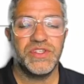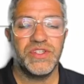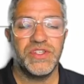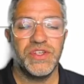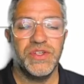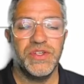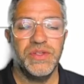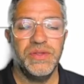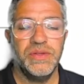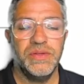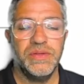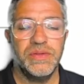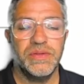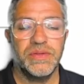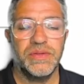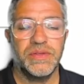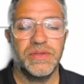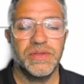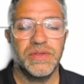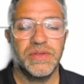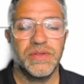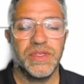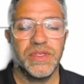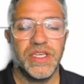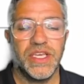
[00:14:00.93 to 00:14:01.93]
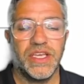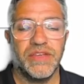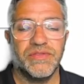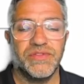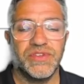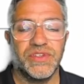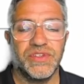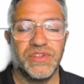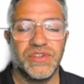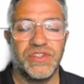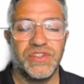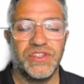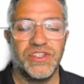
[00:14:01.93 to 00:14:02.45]
2 gives
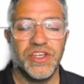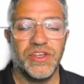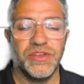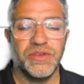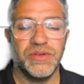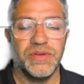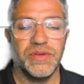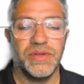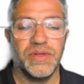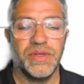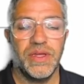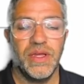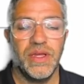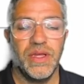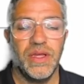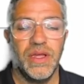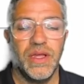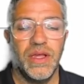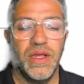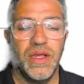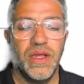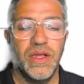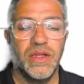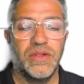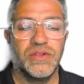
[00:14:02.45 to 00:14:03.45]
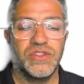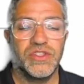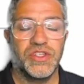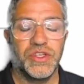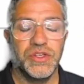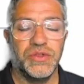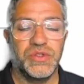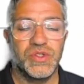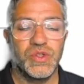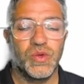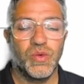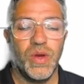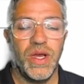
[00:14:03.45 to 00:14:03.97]
us 2.
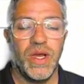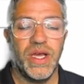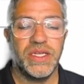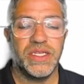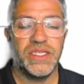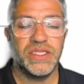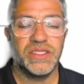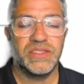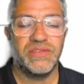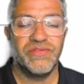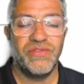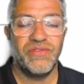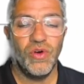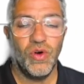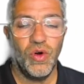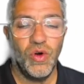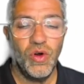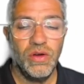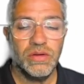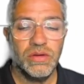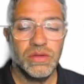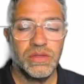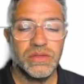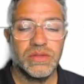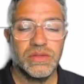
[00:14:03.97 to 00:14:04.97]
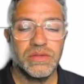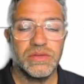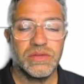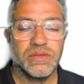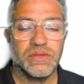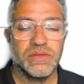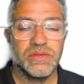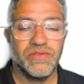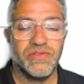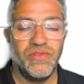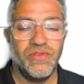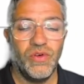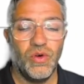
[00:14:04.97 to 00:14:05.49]
2 squared is 4.
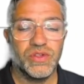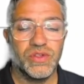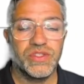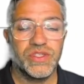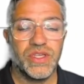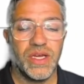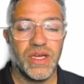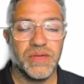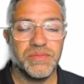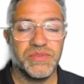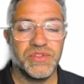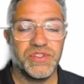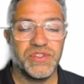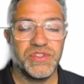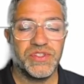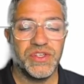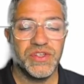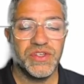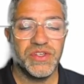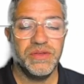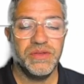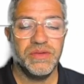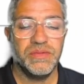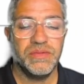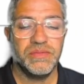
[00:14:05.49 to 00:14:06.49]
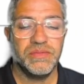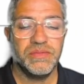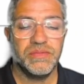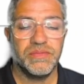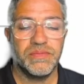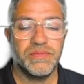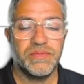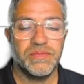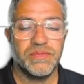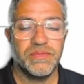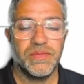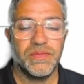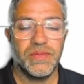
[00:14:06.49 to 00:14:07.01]
4 times 2
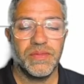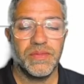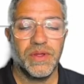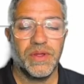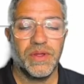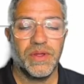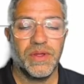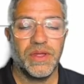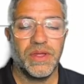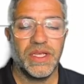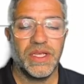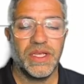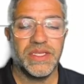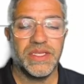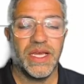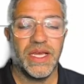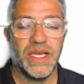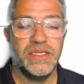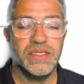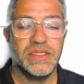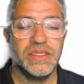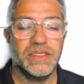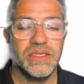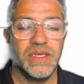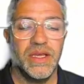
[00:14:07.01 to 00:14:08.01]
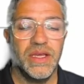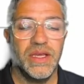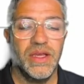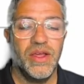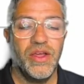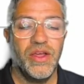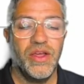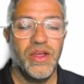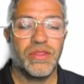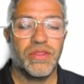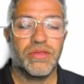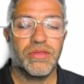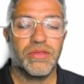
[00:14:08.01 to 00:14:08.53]
is 8.
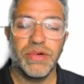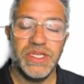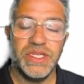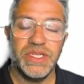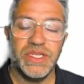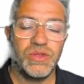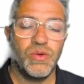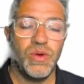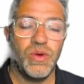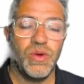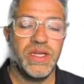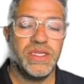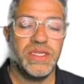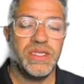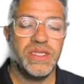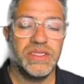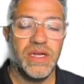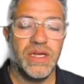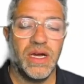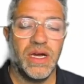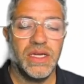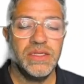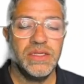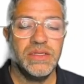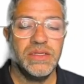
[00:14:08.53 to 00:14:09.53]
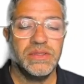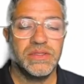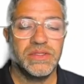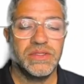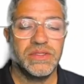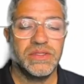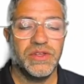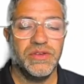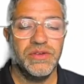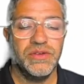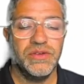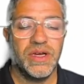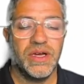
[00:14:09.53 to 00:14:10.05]
3 squared is 9.
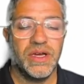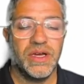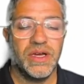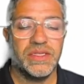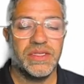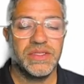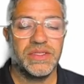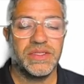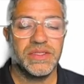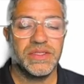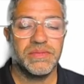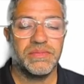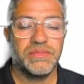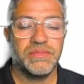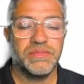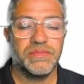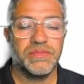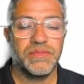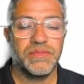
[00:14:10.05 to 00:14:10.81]
2 nines